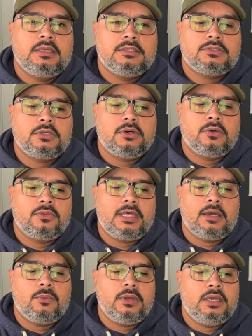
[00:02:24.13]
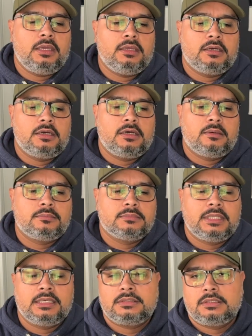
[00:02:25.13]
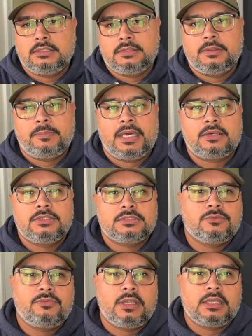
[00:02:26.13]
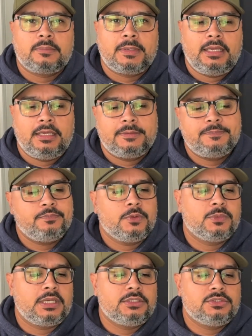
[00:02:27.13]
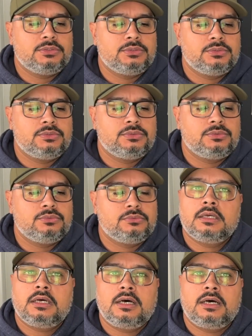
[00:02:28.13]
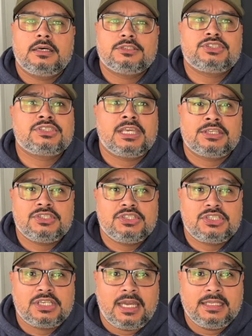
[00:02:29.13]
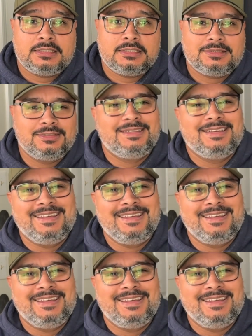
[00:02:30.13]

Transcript: so that way like the paddle doesn't fall out of my hand when I do sketchy shots.